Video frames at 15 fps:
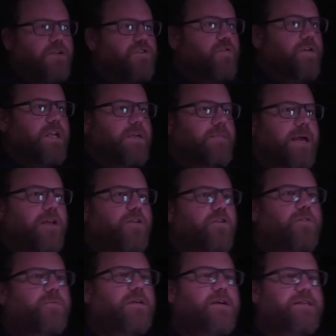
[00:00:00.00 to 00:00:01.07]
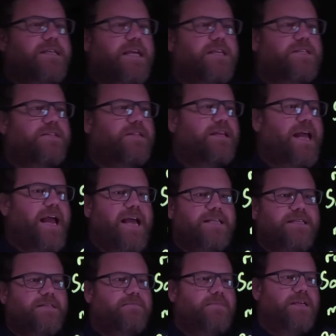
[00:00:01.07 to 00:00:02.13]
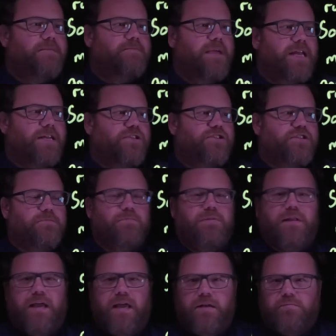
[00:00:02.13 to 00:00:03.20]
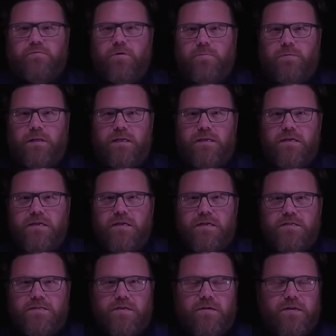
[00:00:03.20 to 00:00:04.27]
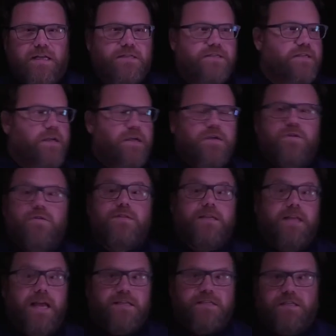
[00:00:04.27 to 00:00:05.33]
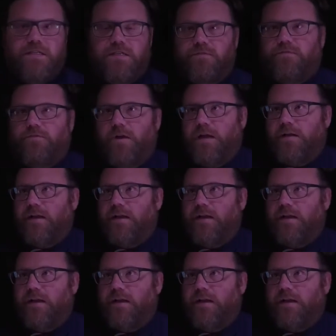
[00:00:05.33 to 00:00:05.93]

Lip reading: talking about urbanisation that hasn't been managed and planned properly. So let's use an adjective for our